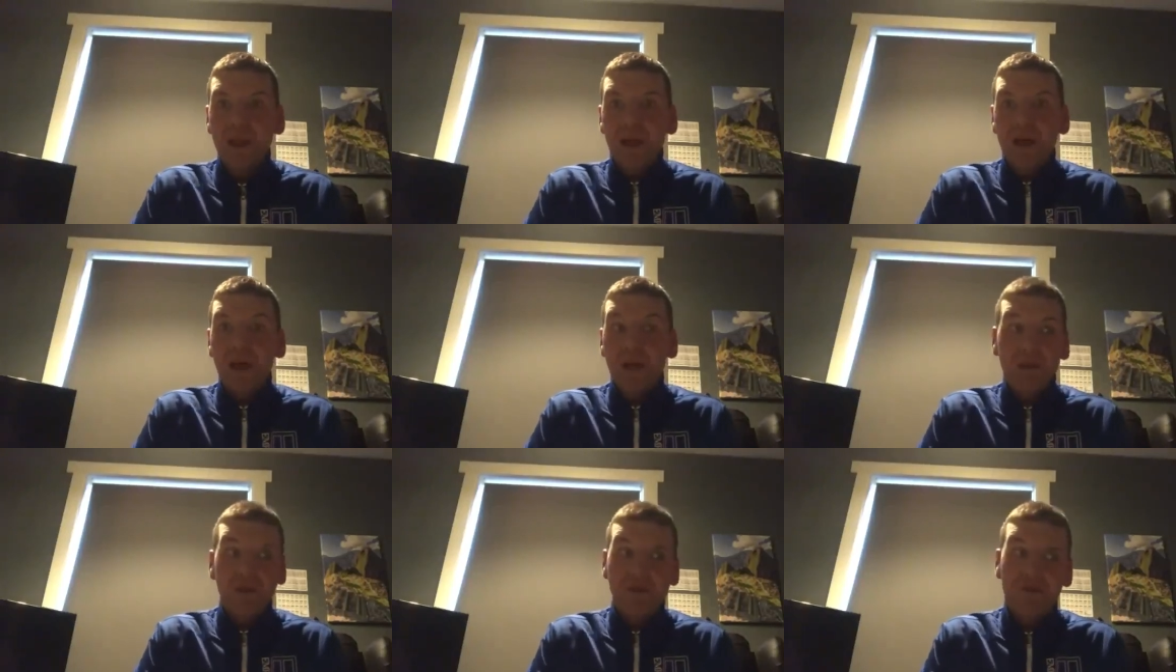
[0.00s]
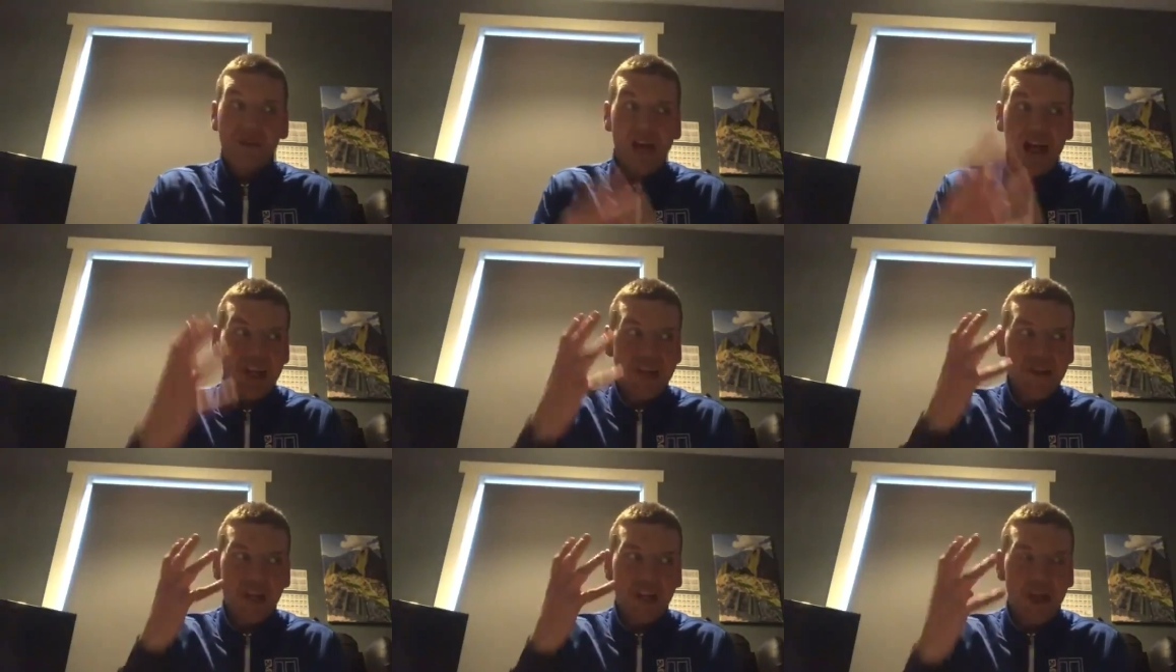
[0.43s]
I um, mean,
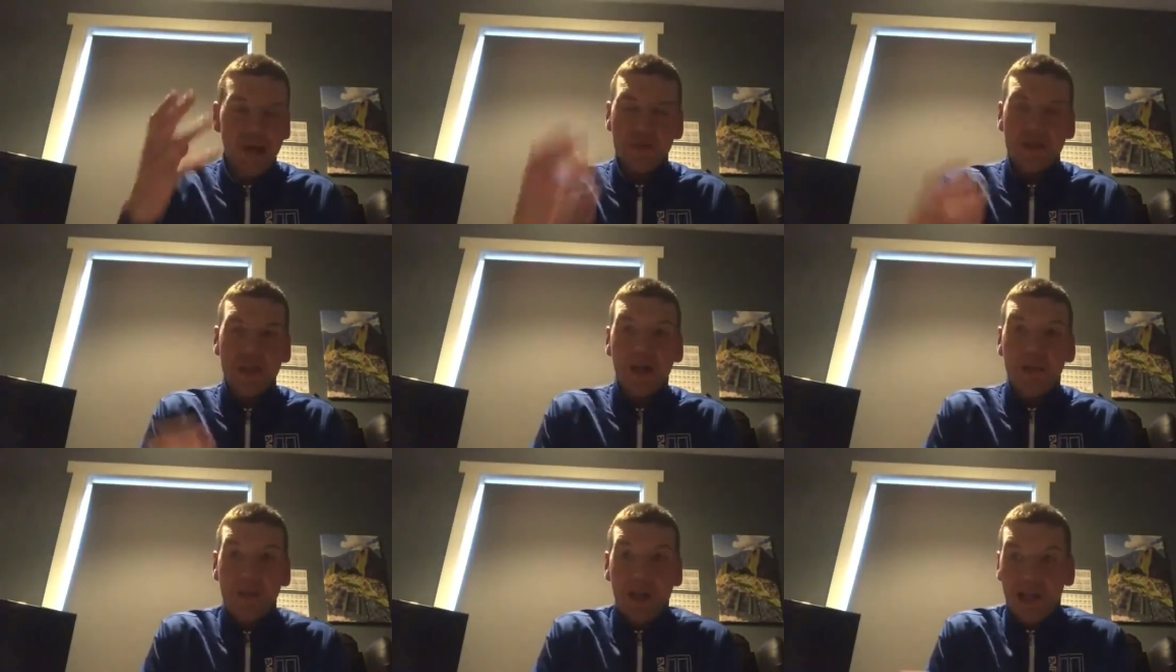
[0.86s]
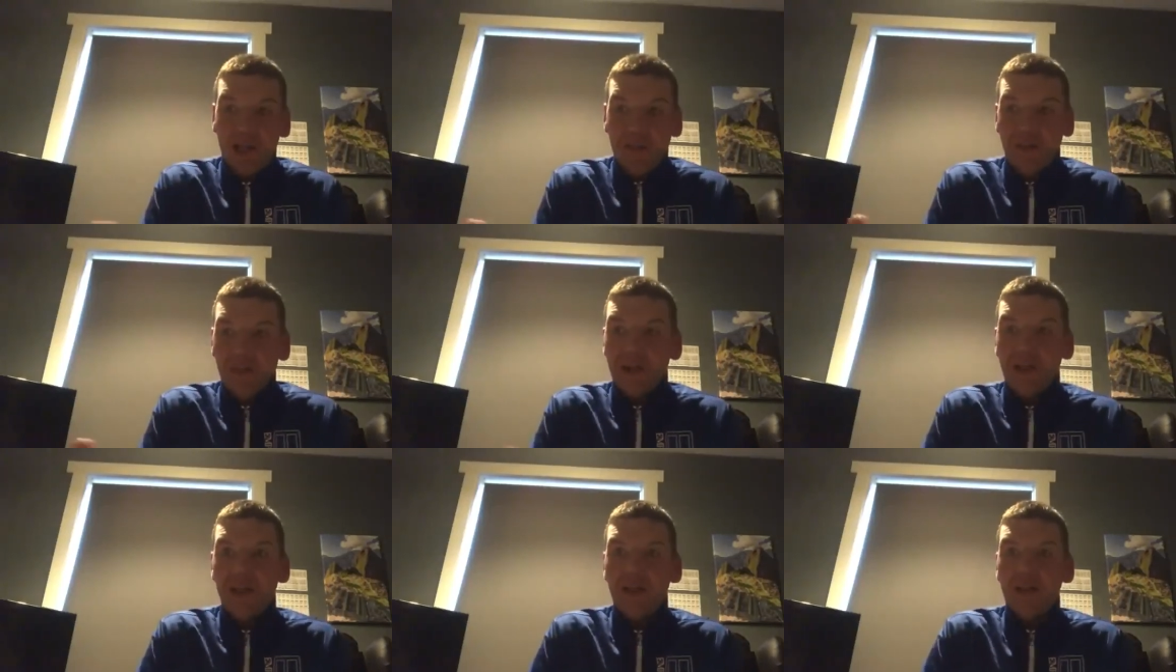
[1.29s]
fasting, I mean, I've
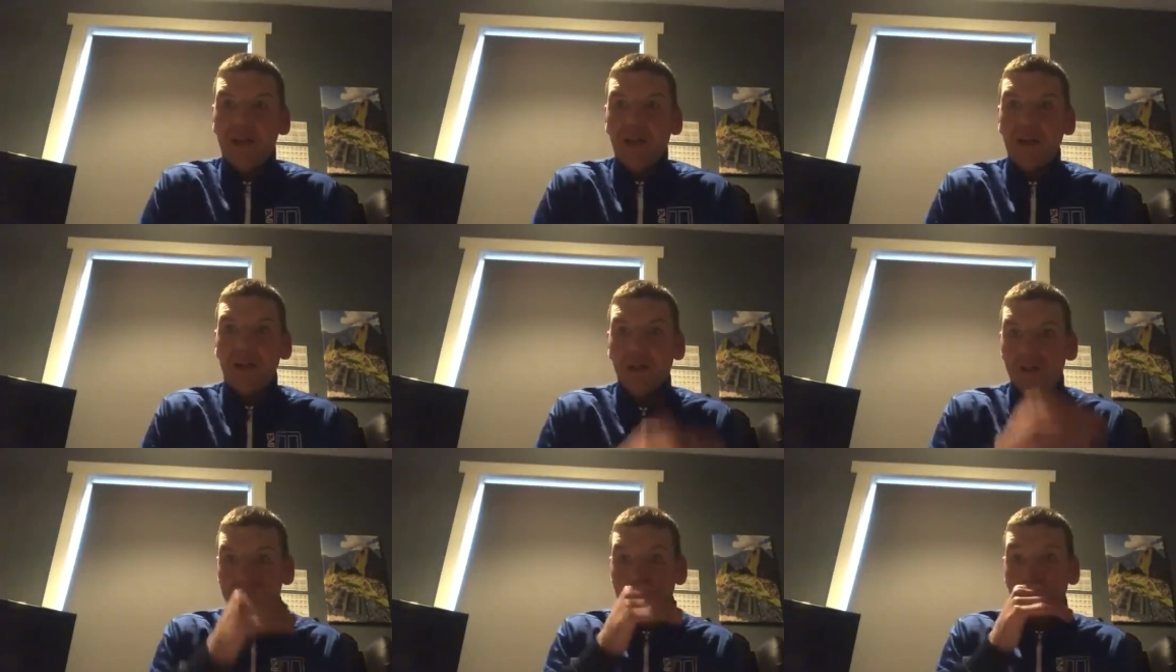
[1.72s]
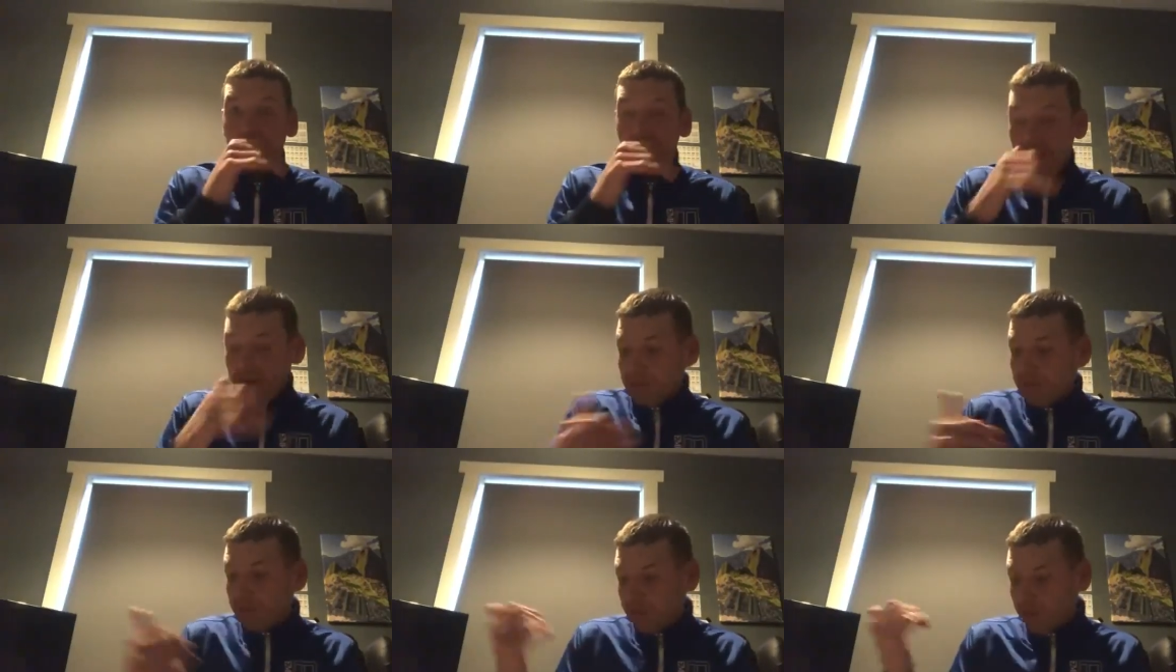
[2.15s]
done it. I'll,
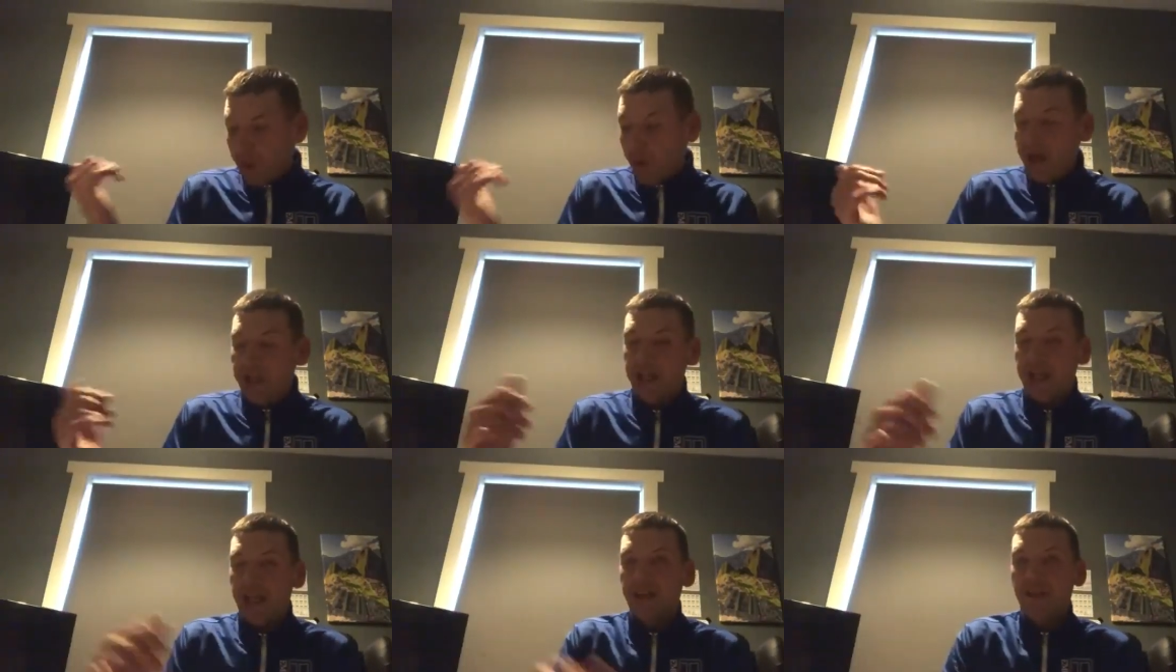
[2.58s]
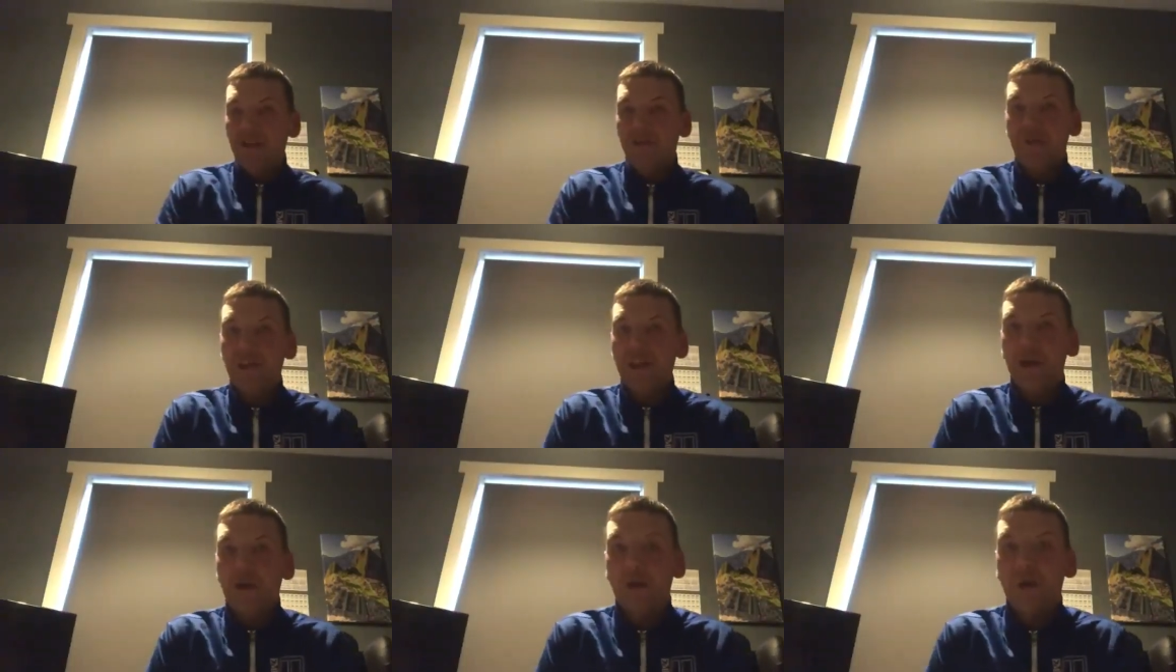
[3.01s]
I'll go into it in the
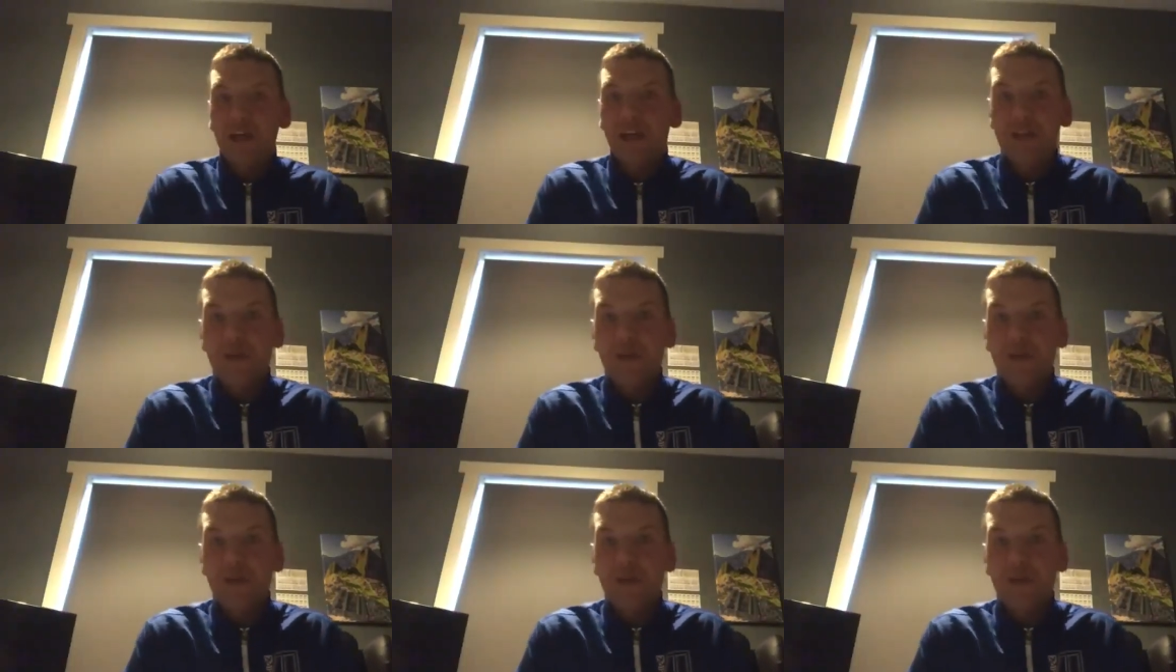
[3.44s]
video when